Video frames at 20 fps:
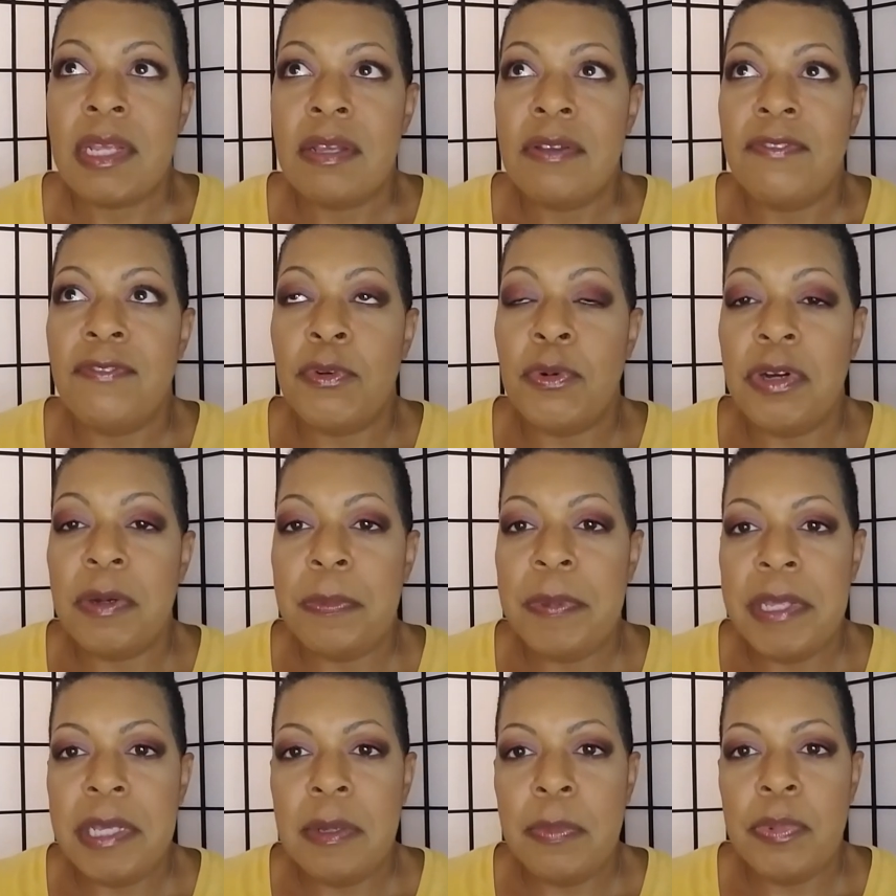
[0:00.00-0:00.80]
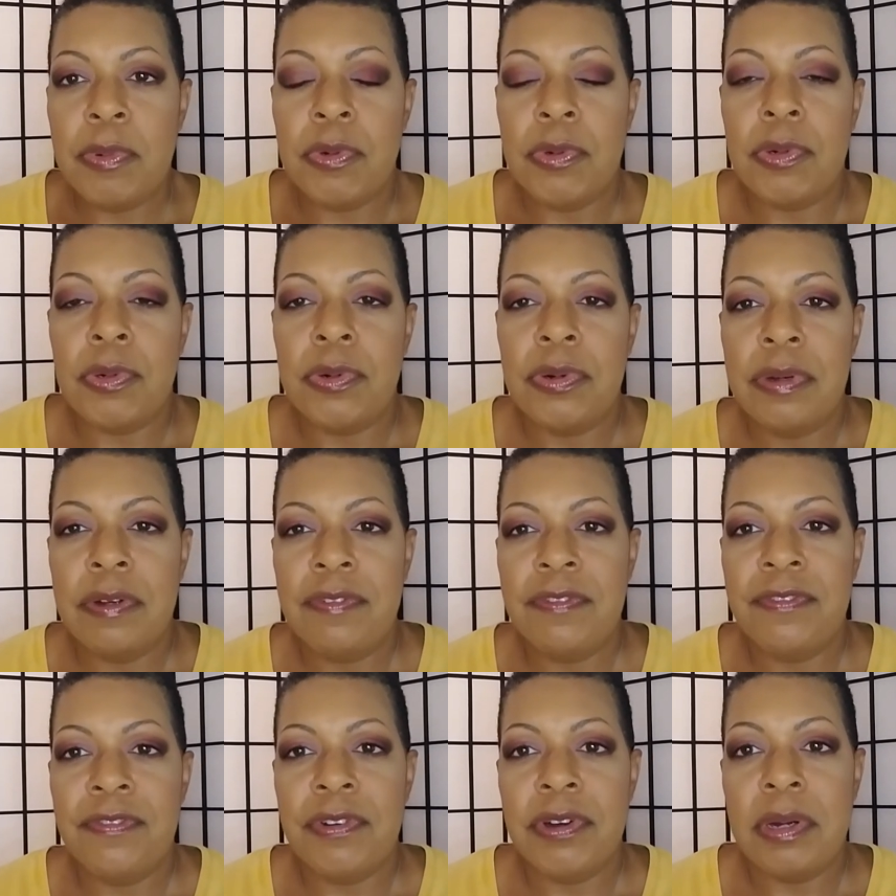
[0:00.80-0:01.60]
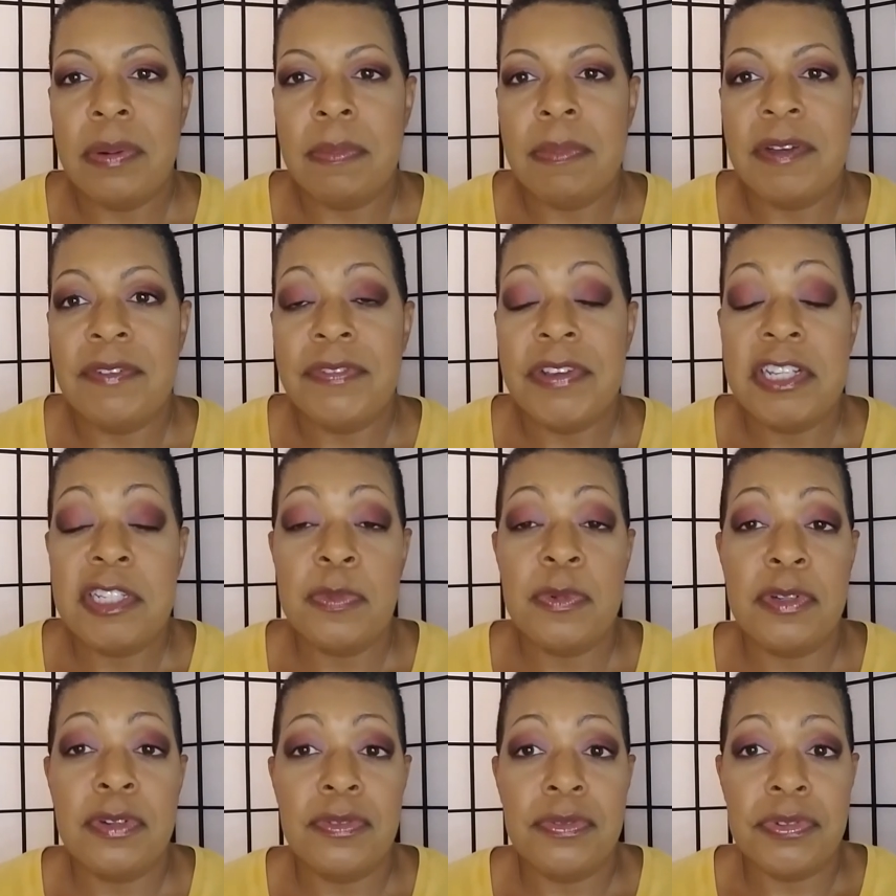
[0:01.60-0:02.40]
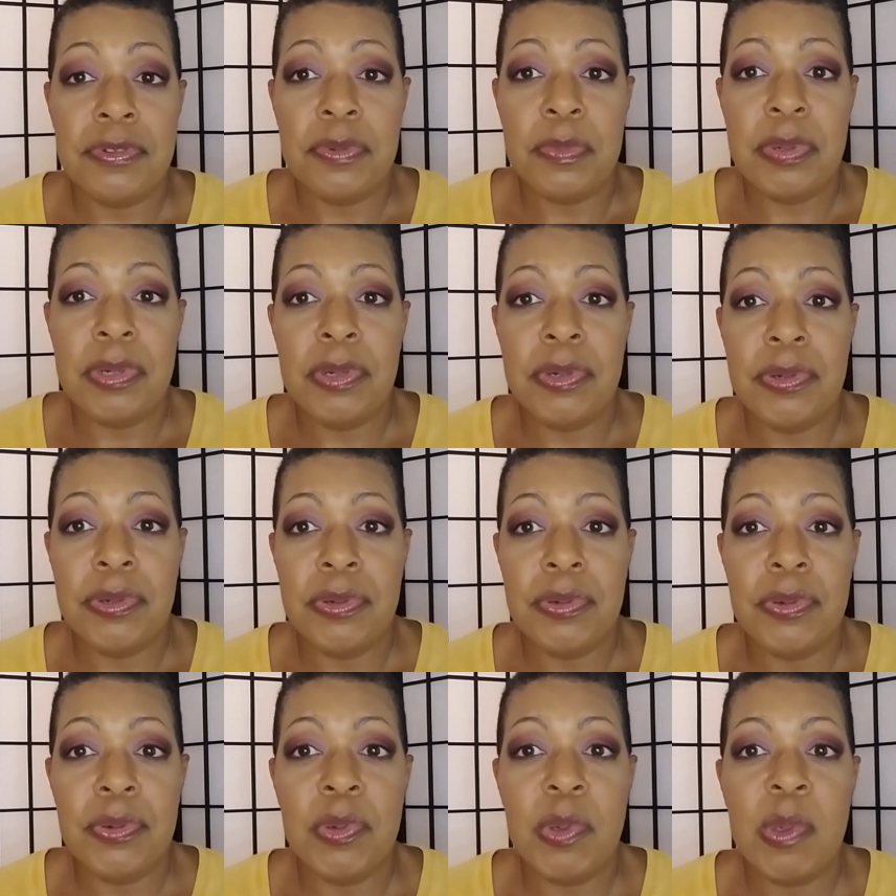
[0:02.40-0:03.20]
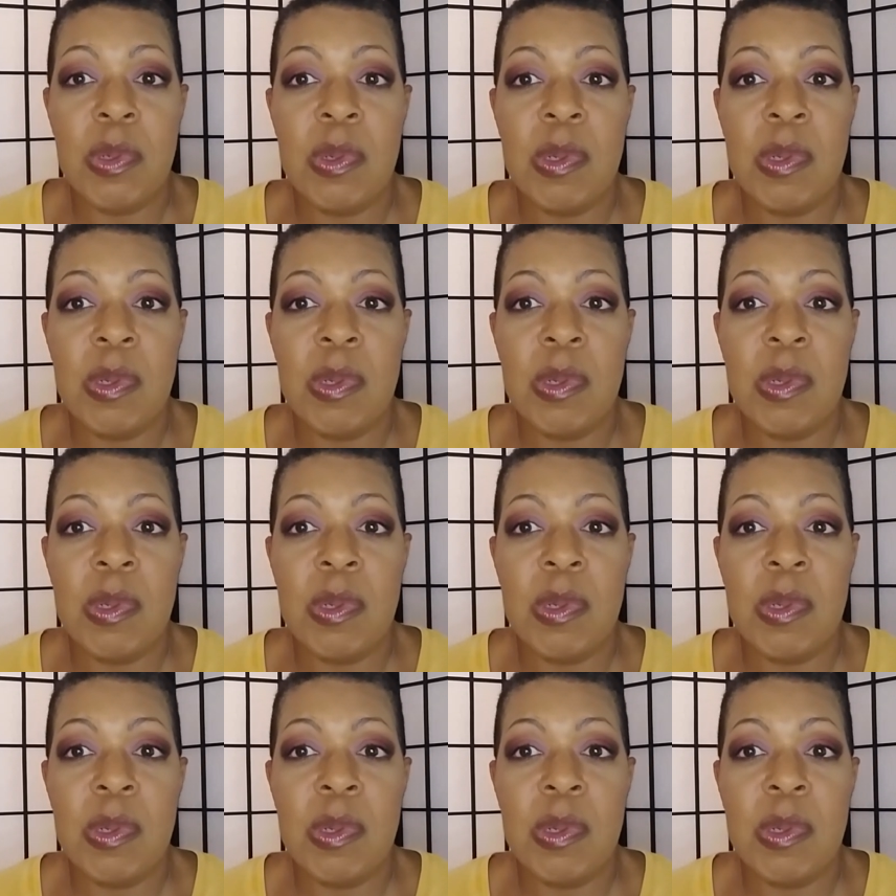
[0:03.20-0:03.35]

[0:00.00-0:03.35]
four people from a Facebook group who